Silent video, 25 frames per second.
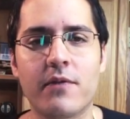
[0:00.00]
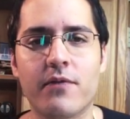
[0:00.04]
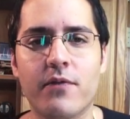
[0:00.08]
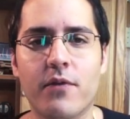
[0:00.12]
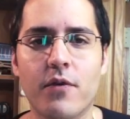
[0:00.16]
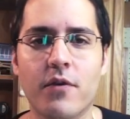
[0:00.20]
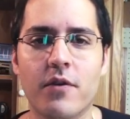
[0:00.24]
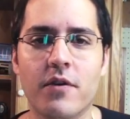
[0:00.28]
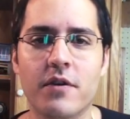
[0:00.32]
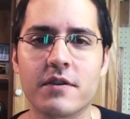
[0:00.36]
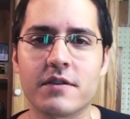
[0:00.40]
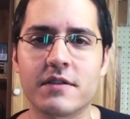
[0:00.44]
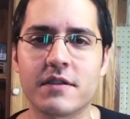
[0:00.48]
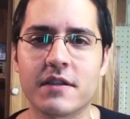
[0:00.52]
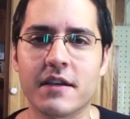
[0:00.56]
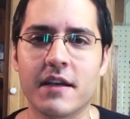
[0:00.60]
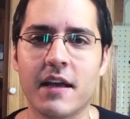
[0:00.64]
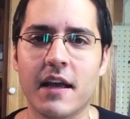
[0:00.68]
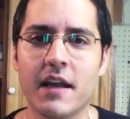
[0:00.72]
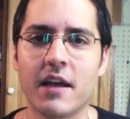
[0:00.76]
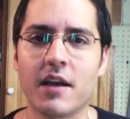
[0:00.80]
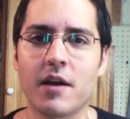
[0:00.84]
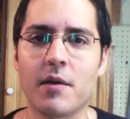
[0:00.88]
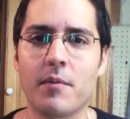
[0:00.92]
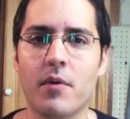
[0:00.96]
fours,
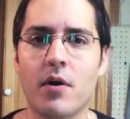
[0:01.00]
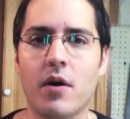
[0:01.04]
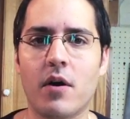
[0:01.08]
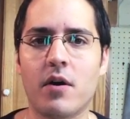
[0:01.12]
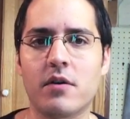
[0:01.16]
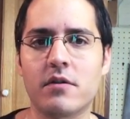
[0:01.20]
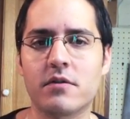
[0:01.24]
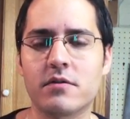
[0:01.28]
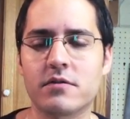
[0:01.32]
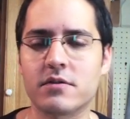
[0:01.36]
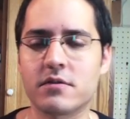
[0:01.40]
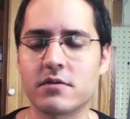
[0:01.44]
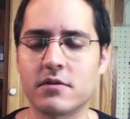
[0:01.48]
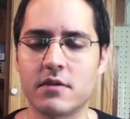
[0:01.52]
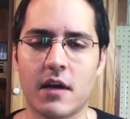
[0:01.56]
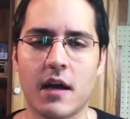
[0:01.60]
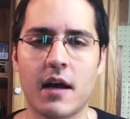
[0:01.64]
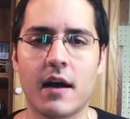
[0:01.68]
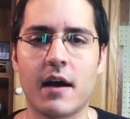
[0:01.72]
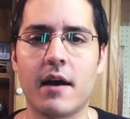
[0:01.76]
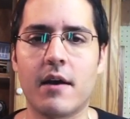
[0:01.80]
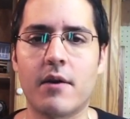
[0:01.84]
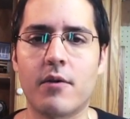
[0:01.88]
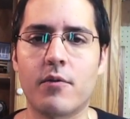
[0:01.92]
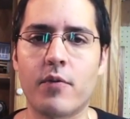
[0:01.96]
getting them all
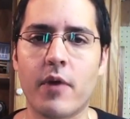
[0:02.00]
uh,